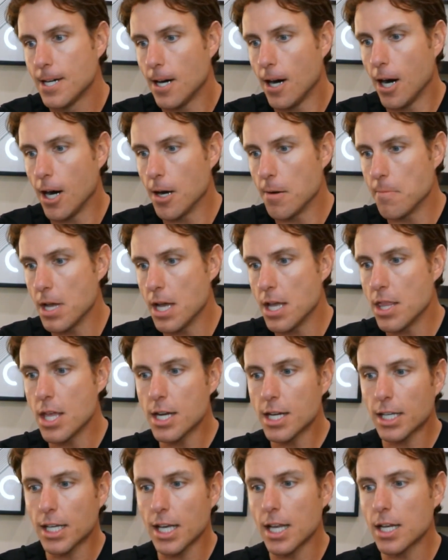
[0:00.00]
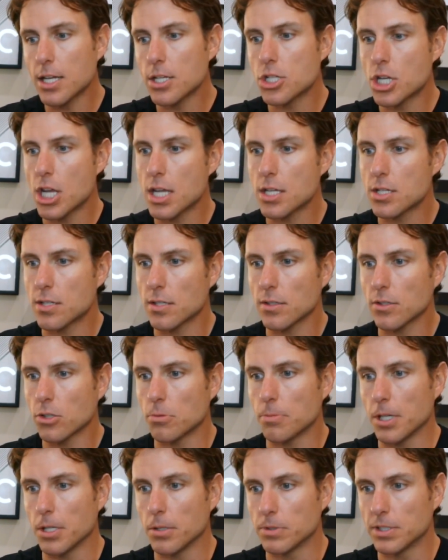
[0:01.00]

Um, and then it kind of changed a little bit.